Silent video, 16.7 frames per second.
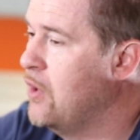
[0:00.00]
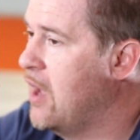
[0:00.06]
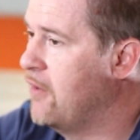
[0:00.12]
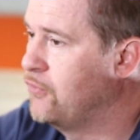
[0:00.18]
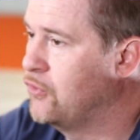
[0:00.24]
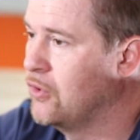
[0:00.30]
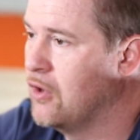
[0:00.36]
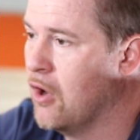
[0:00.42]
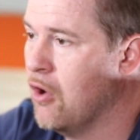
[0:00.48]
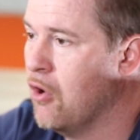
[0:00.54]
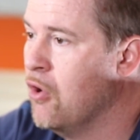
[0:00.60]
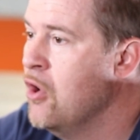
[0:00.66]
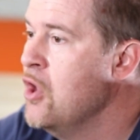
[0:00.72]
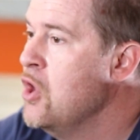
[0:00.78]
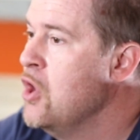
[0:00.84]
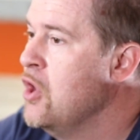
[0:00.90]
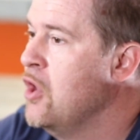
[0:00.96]
You have to
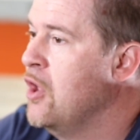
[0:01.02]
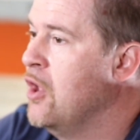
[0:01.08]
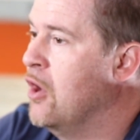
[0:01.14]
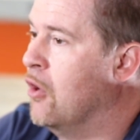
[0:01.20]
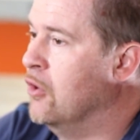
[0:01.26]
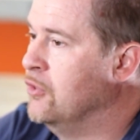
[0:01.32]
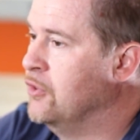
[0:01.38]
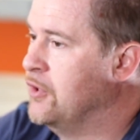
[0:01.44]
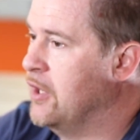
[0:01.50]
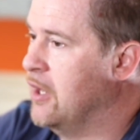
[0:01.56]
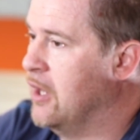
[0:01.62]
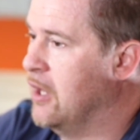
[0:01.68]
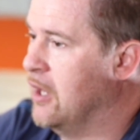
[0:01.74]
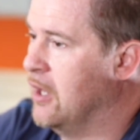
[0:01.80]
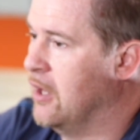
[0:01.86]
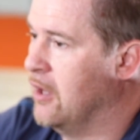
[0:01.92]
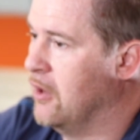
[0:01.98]
go on the
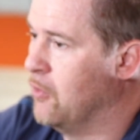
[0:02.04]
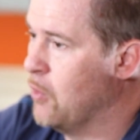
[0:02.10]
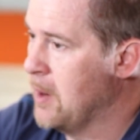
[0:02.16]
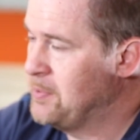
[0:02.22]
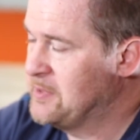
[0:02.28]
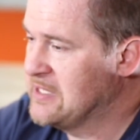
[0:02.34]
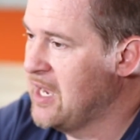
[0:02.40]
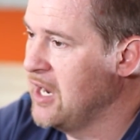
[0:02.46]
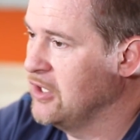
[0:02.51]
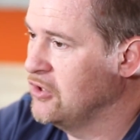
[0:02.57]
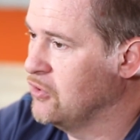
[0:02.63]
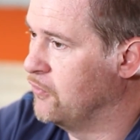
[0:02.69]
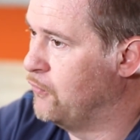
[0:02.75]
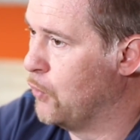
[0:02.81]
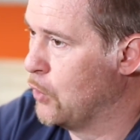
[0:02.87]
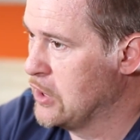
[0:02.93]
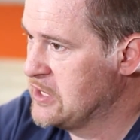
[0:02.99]

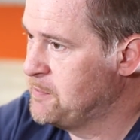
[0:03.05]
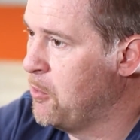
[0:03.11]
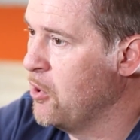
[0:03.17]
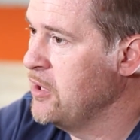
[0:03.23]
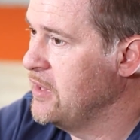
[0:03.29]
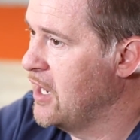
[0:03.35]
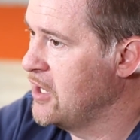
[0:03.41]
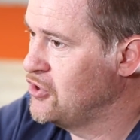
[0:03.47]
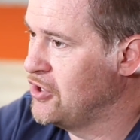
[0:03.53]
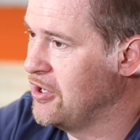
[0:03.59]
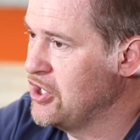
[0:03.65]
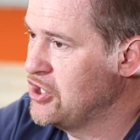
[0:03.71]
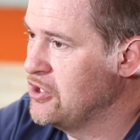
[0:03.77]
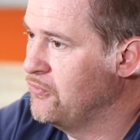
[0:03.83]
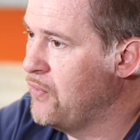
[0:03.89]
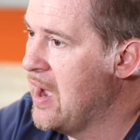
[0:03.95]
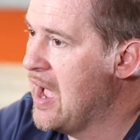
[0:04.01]
website of Forcepoint Next
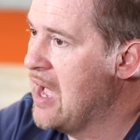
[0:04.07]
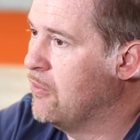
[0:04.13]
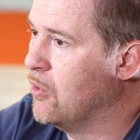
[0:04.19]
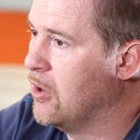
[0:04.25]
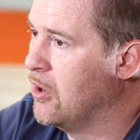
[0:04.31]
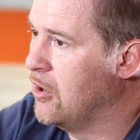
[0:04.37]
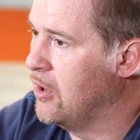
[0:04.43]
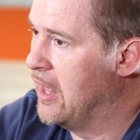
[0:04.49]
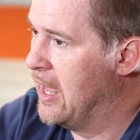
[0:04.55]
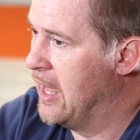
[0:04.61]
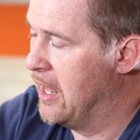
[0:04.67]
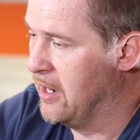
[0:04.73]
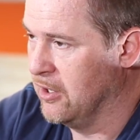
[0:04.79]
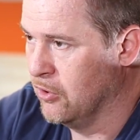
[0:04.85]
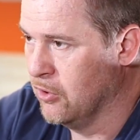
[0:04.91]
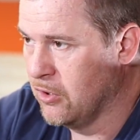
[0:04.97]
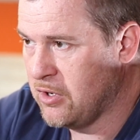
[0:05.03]
Generation Firewall
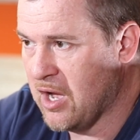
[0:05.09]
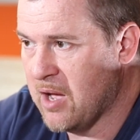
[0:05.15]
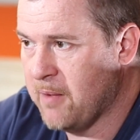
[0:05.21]
and look